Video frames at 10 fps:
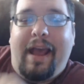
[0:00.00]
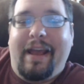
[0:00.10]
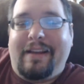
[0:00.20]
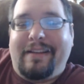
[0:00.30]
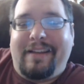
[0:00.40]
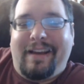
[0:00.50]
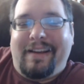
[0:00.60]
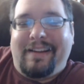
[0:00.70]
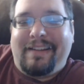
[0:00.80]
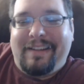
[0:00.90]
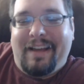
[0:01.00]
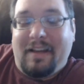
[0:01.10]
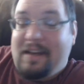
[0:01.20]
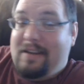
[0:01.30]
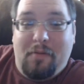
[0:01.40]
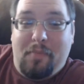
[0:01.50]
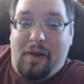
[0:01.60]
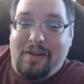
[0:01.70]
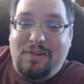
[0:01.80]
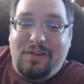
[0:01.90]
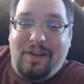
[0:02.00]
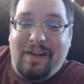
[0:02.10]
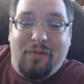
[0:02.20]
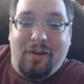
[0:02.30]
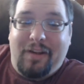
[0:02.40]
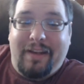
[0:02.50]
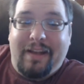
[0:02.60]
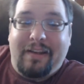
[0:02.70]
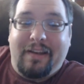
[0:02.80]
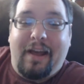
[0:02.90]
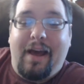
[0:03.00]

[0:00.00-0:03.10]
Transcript: And it didn't do much. It really didn't.